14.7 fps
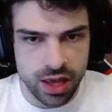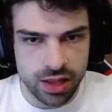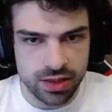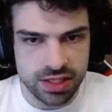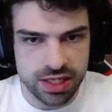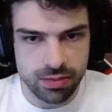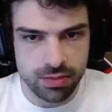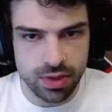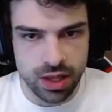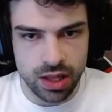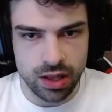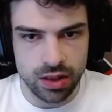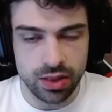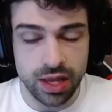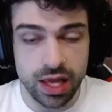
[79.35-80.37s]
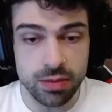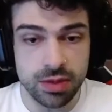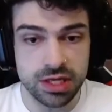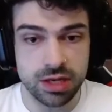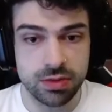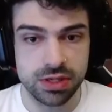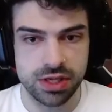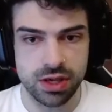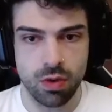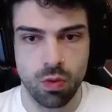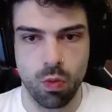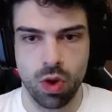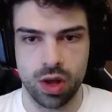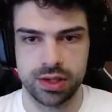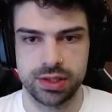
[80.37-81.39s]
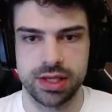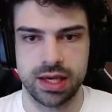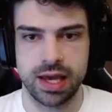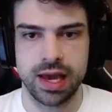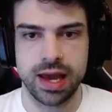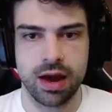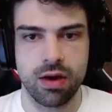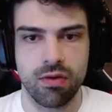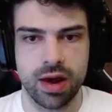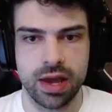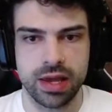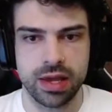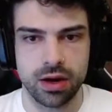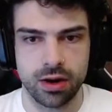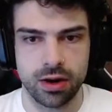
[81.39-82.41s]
the enemy team is going to want to hang out right here.